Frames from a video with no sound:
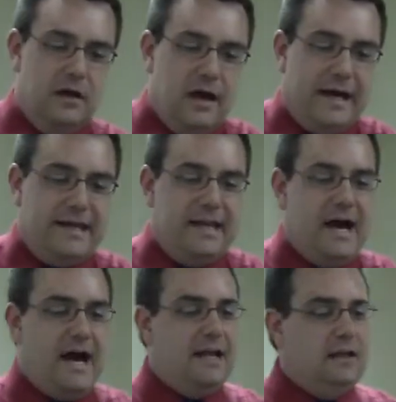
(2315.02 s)
I
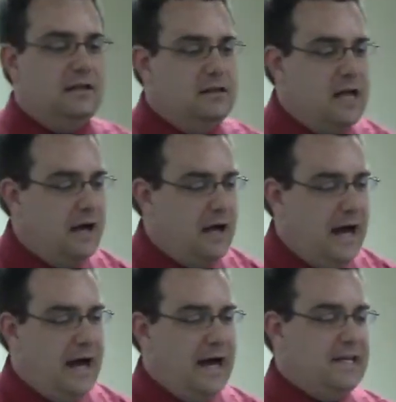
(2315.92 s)
cannot,
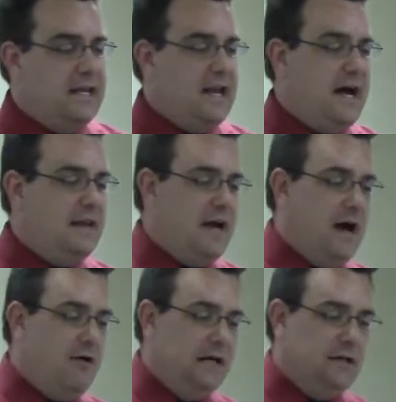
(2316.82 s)
I cannot
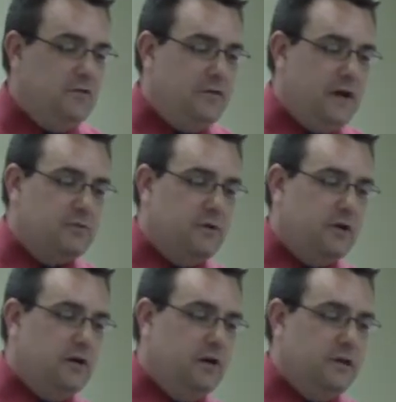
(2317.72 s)
now, I confess,
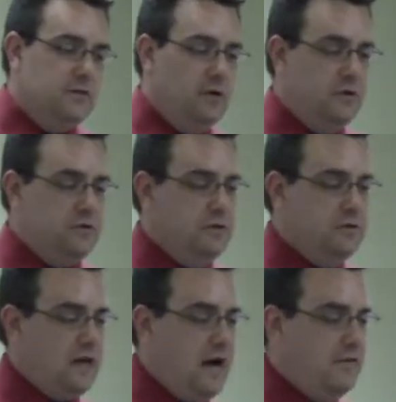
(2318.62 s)
recall the
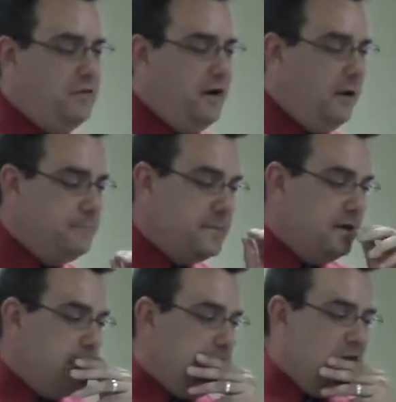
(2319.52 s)
emotions I felt
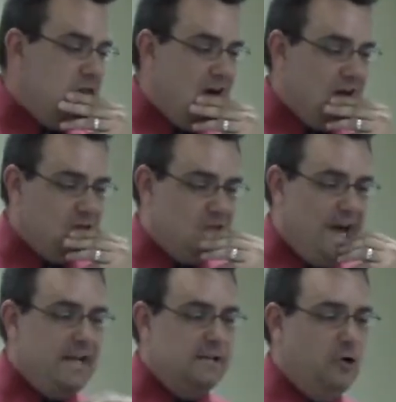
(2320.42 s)
in that
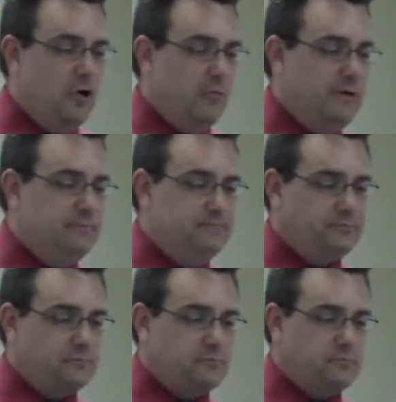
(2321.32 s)
exciting
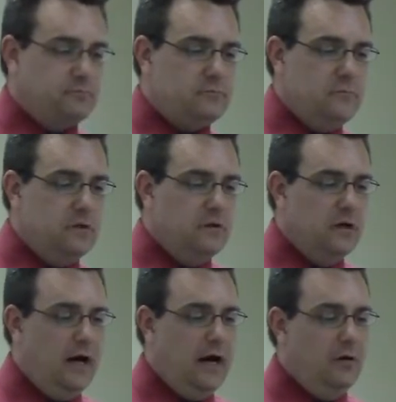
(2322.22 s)
moment
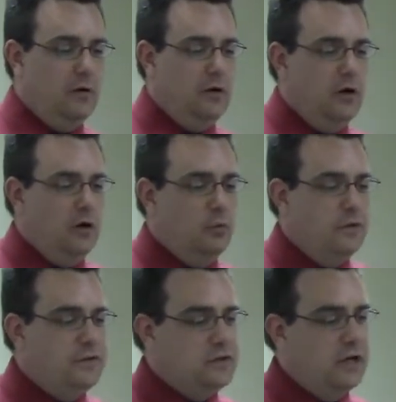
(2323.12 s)
uh,
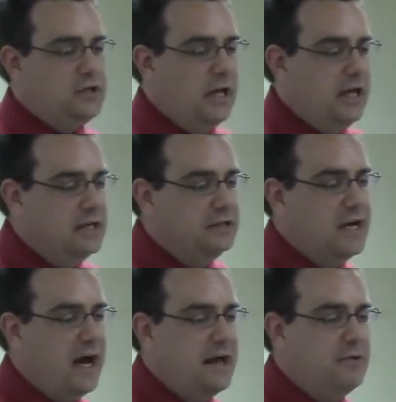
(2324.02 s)
with such a
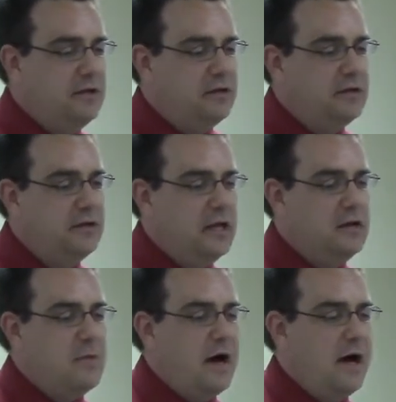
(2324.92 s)
diamond
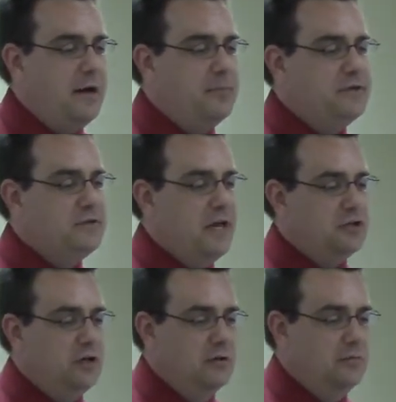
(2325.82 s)
in my
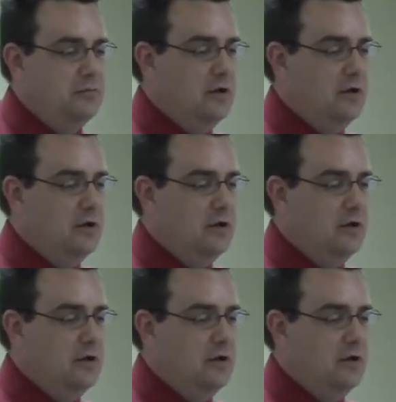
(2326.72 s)
possession.